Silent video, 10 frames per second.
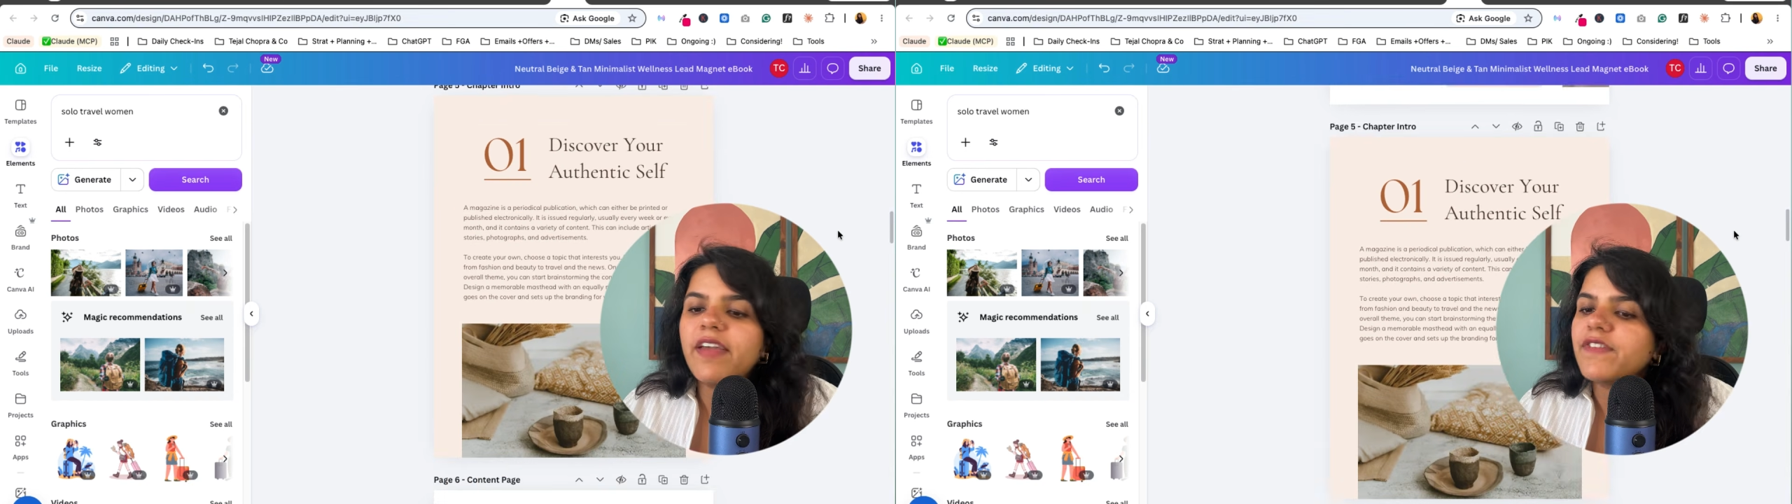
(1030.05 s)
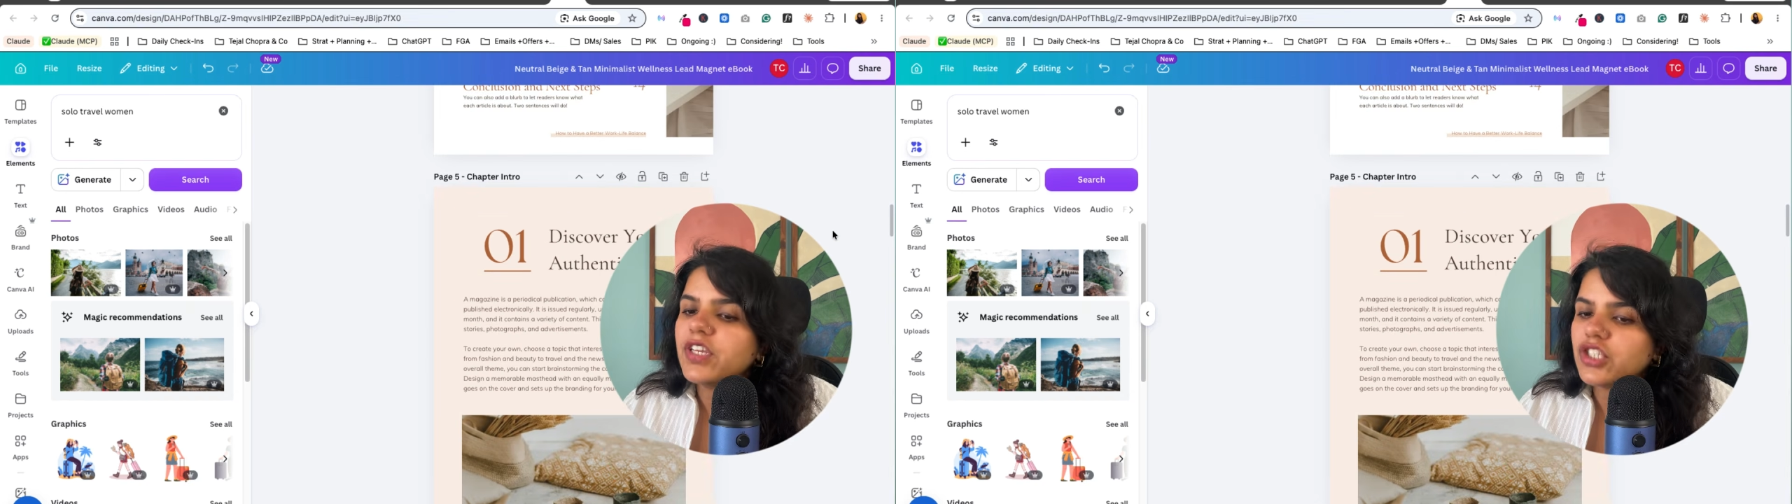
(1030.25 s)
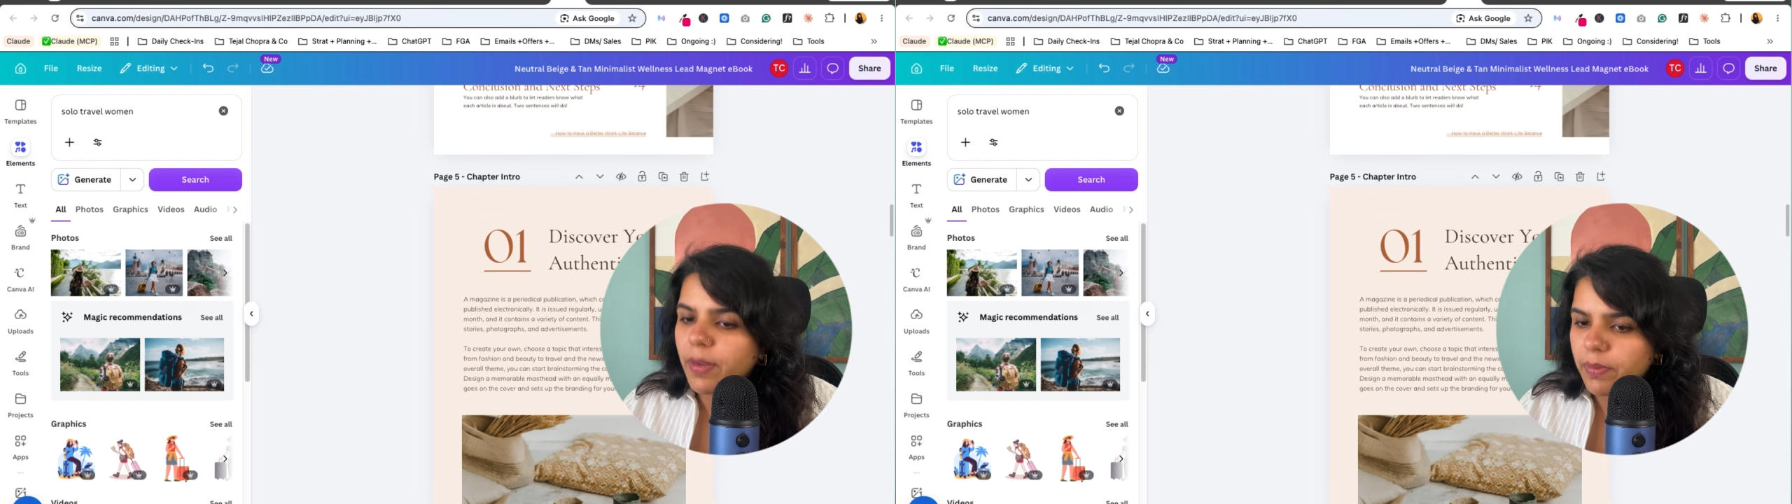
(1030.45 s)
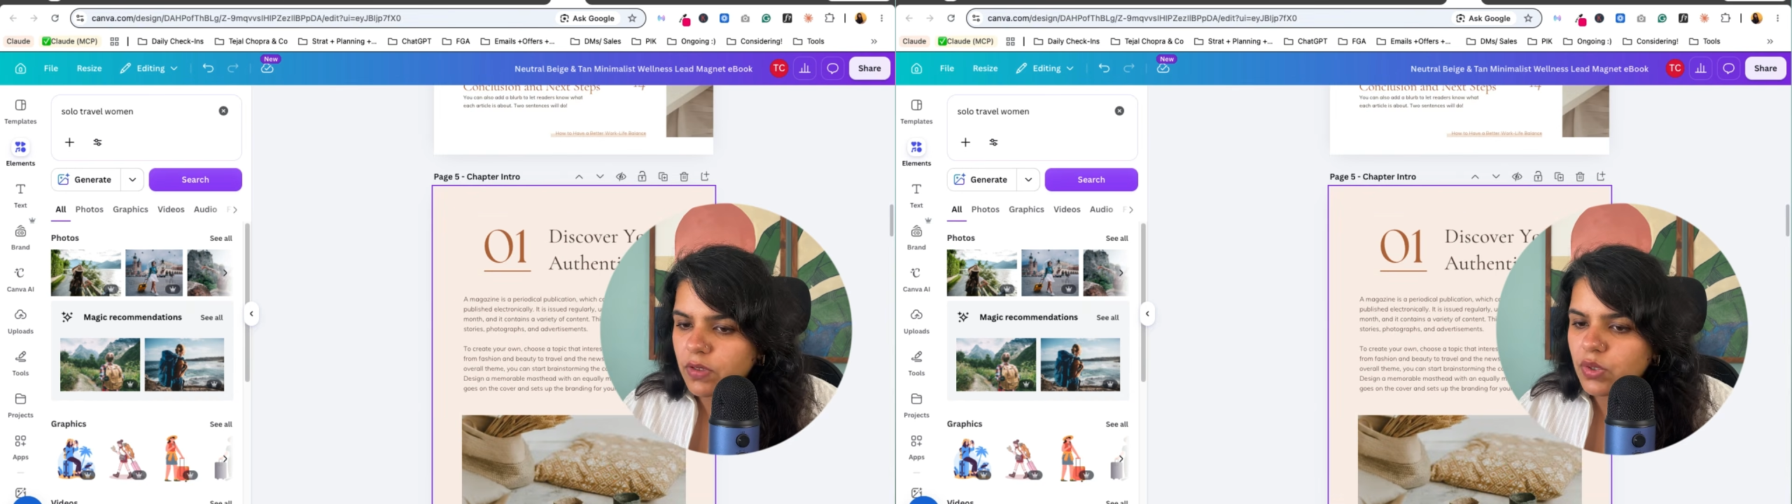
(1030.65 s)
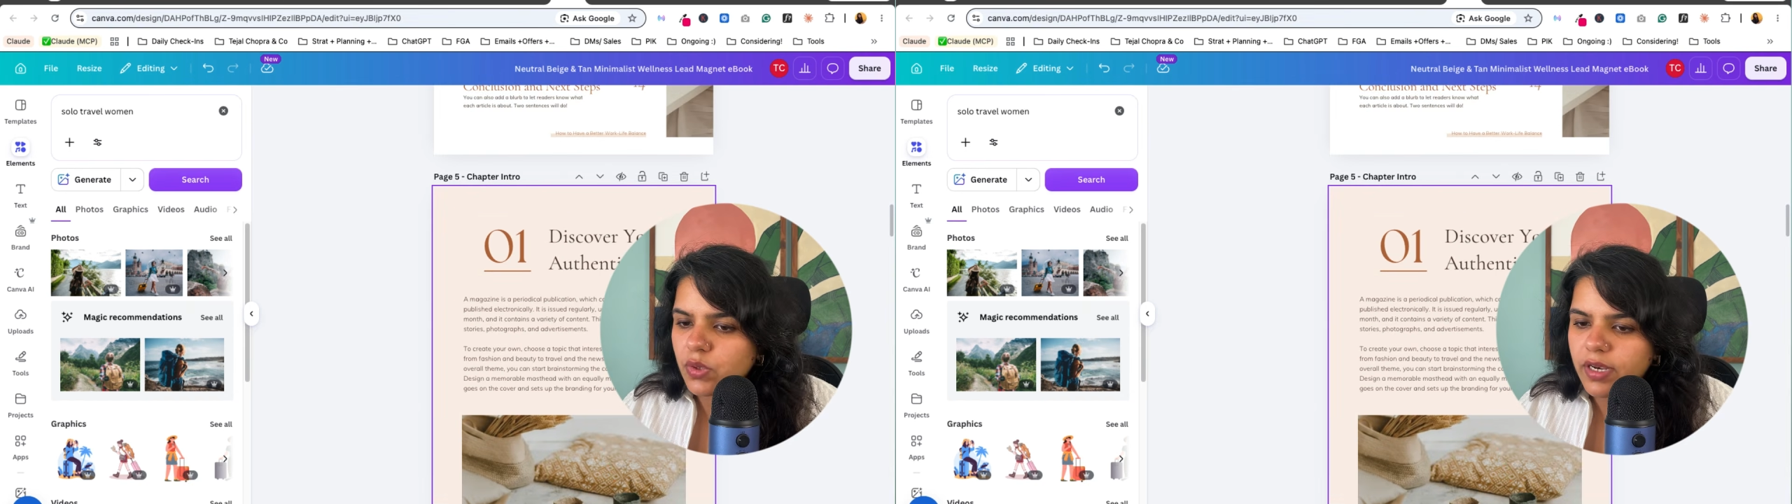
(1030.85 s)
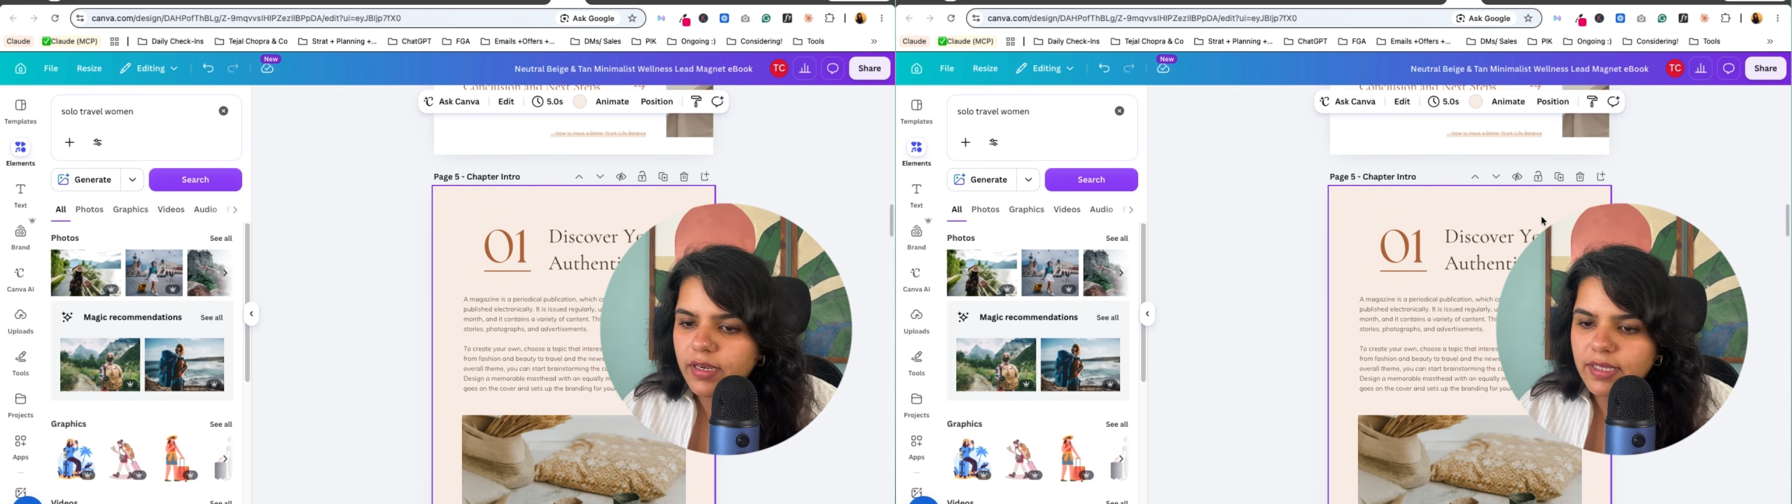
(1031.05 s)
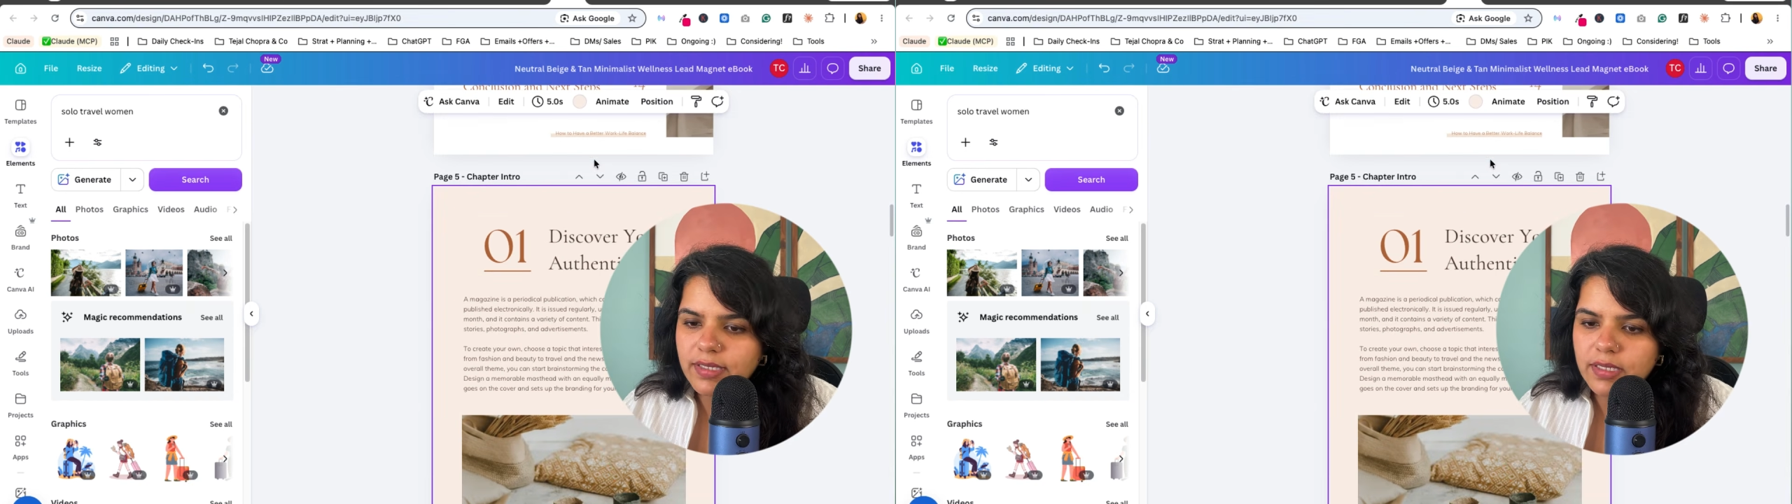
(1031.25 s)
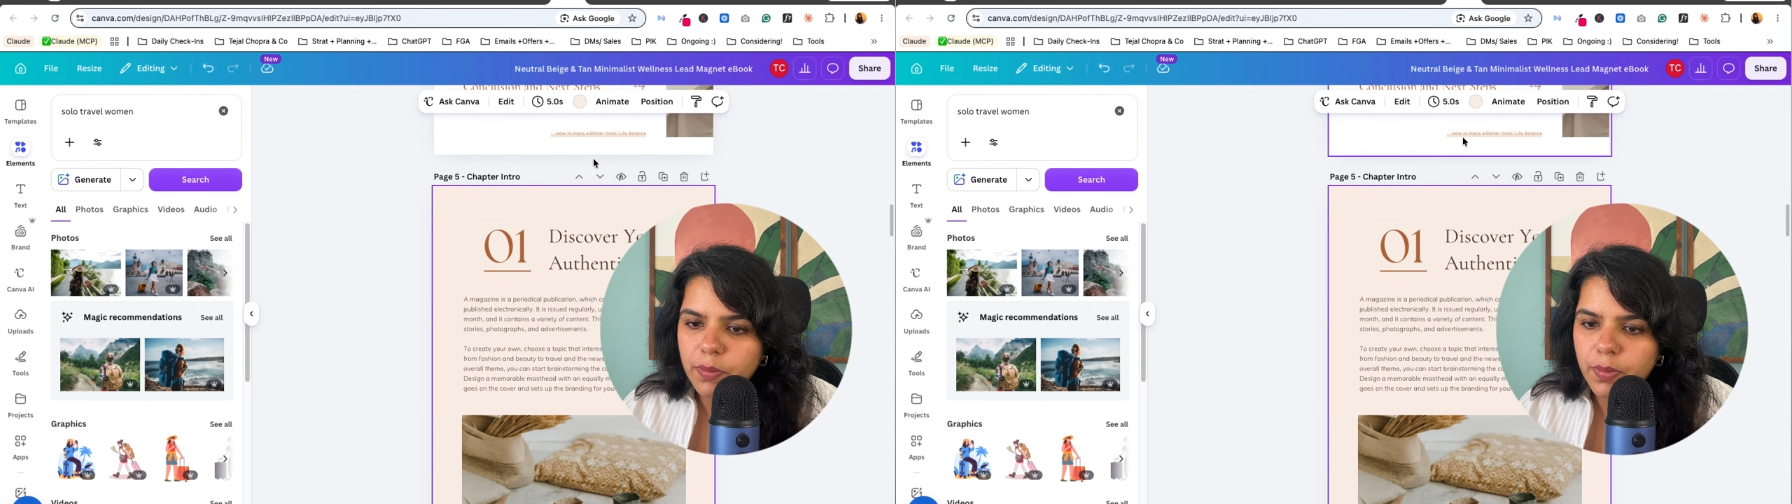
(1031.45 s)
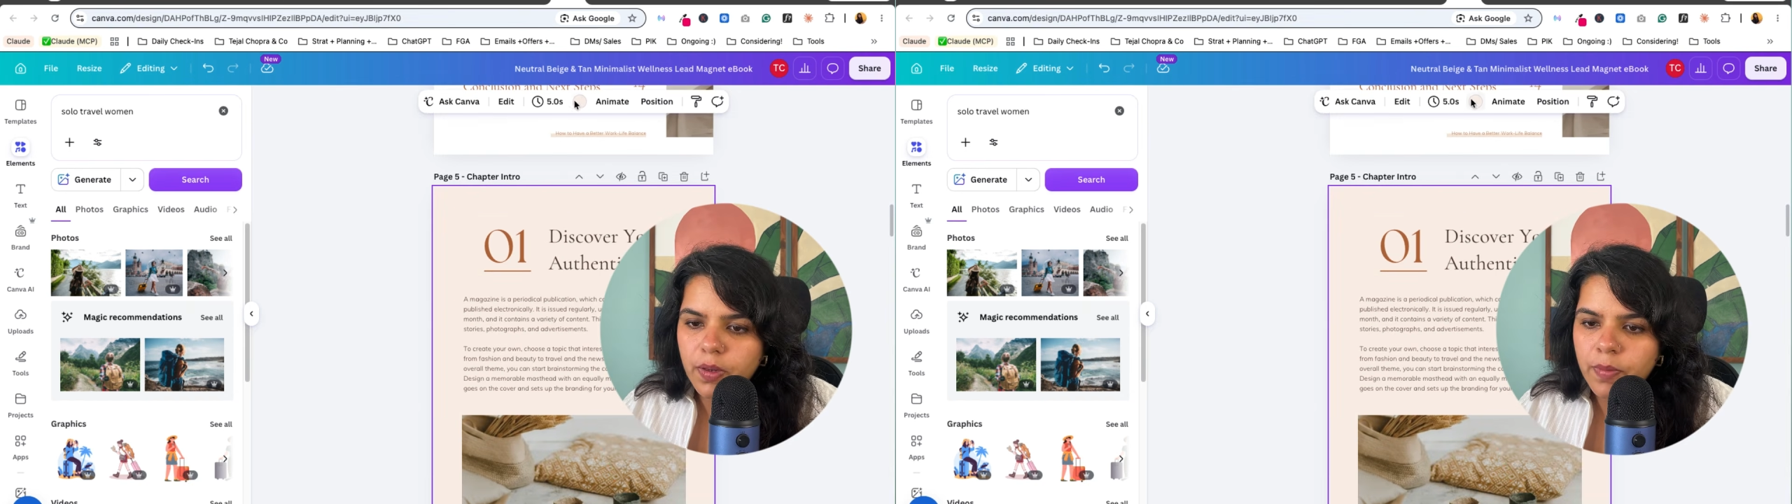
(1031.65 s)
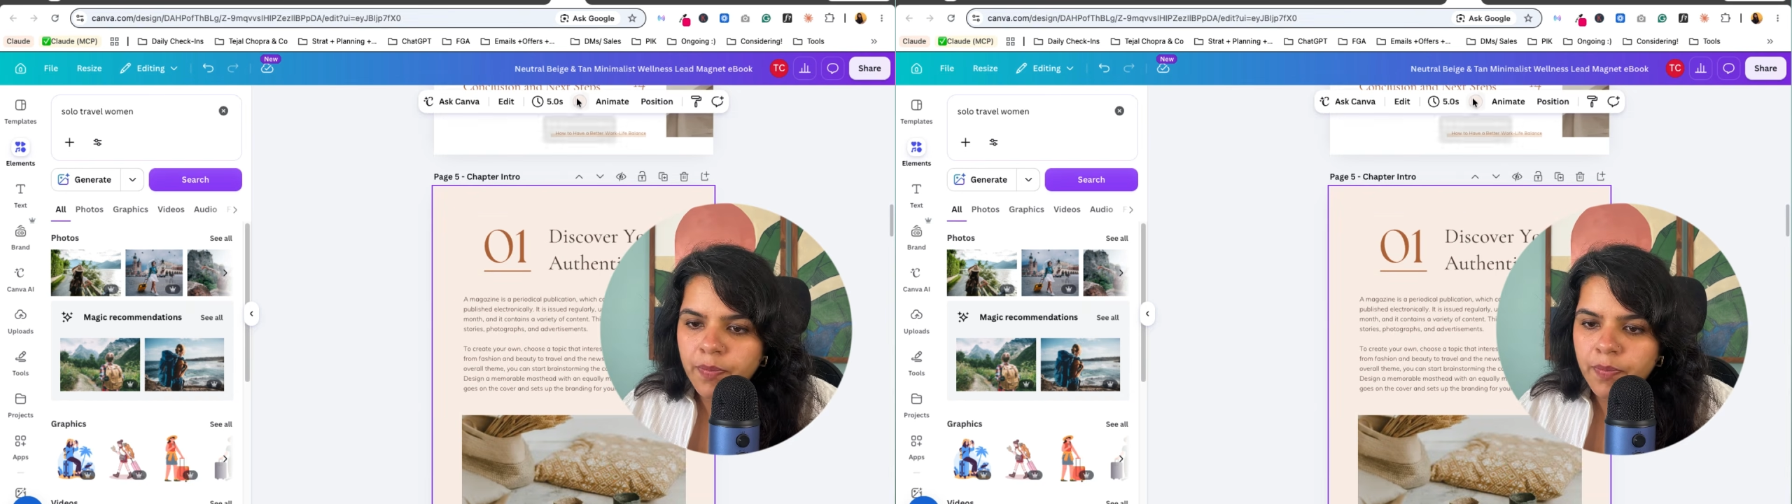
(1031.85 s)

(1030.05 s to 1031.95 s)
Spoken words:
every chapter so that it gets simpler